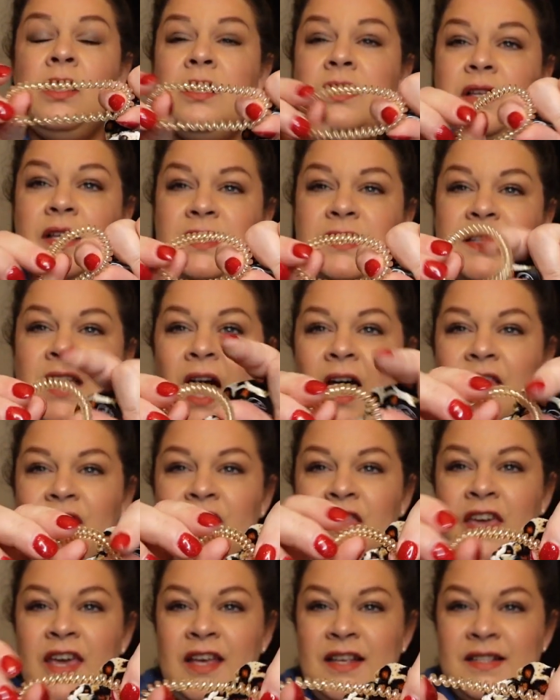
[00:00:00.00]
It's got
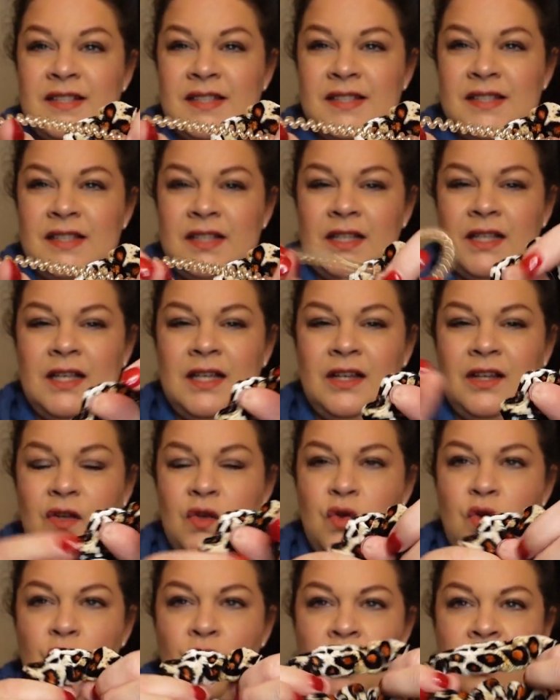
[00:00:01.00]
this
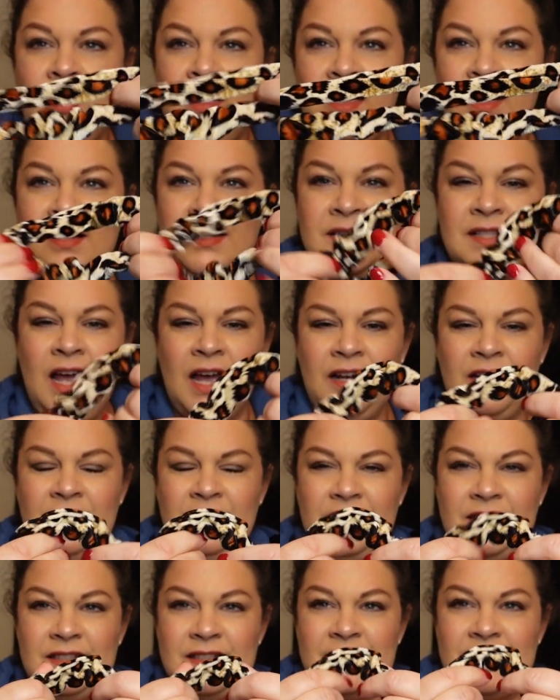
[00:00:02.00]
on the inside of
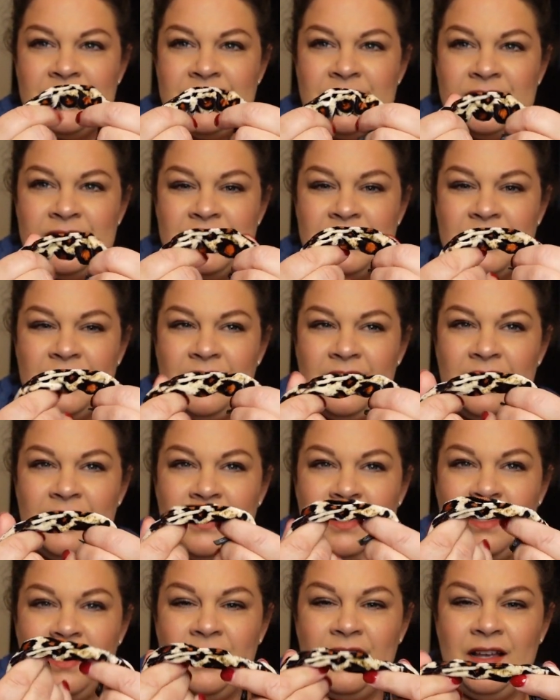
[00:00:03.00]
these,
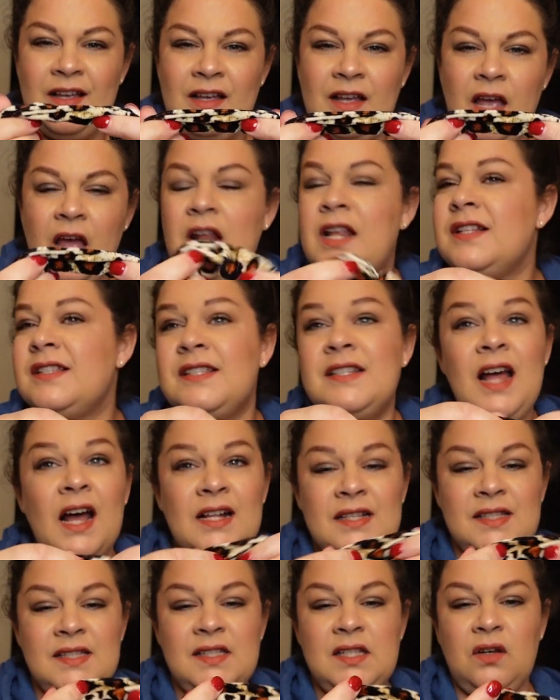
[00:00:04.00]
and it's
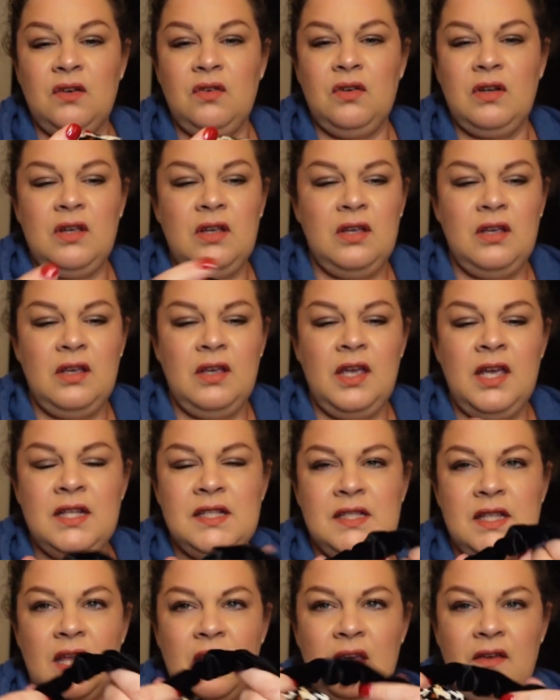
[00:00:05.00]
not silk,
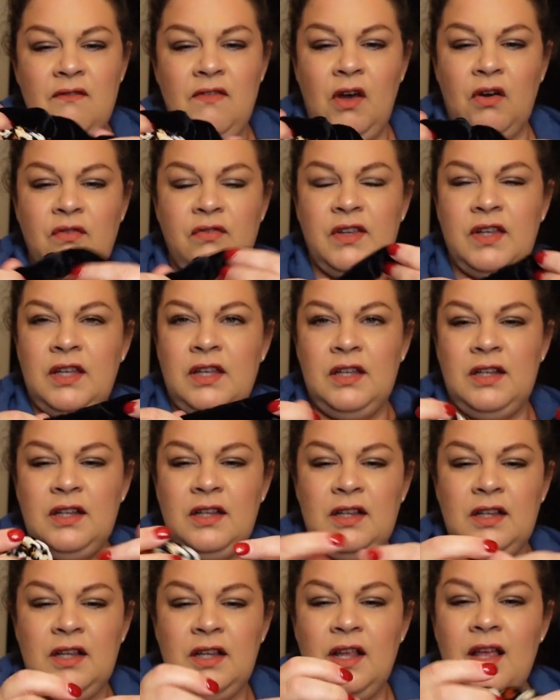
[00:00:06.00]
it's like a velvet
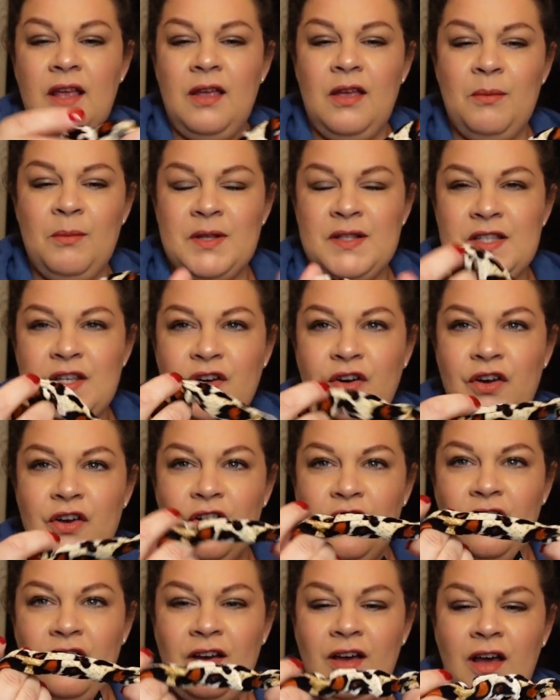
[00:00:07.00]

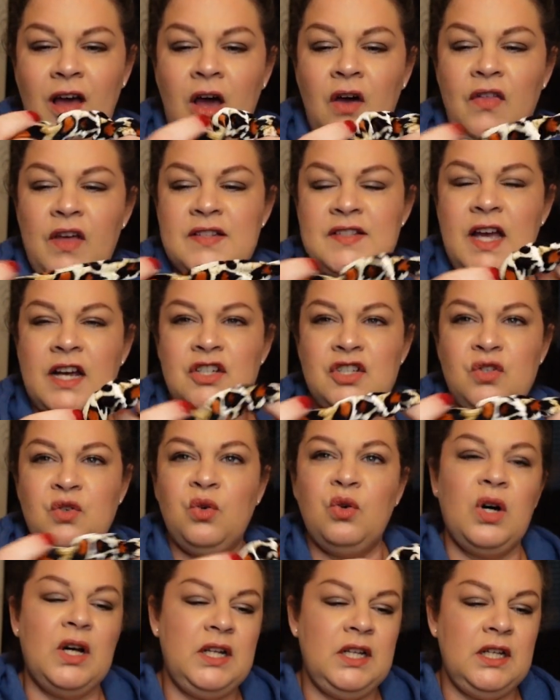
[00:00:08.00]
material. Oh, that's actually
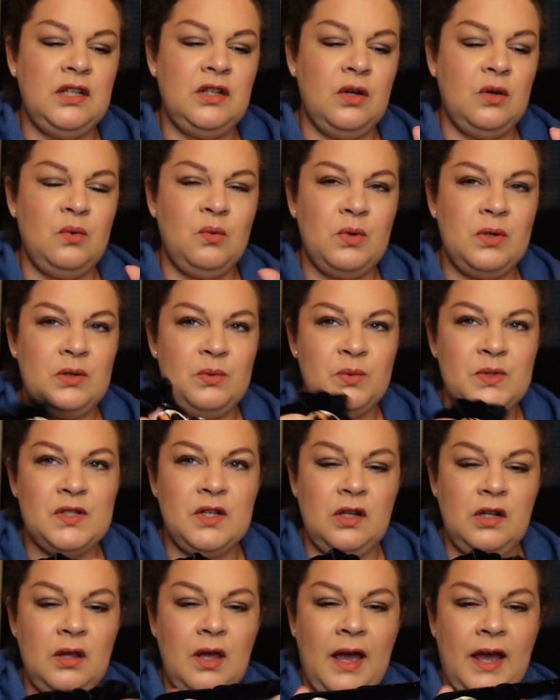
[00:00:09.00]
cool. I didn't know what it was
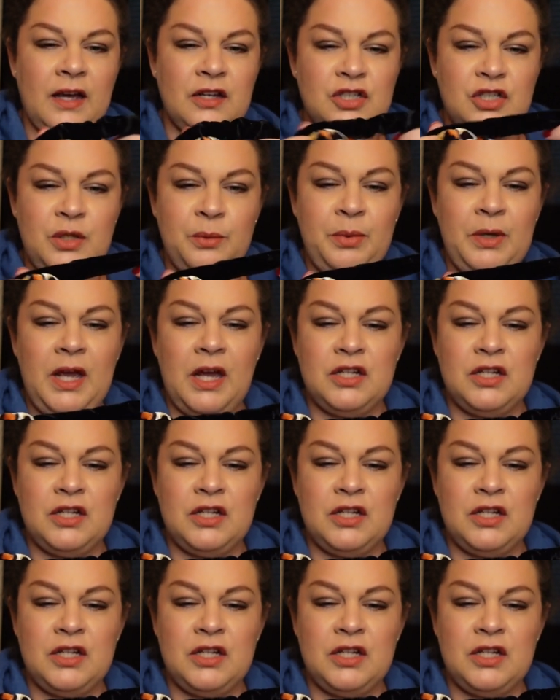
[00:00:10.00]
going to actually be.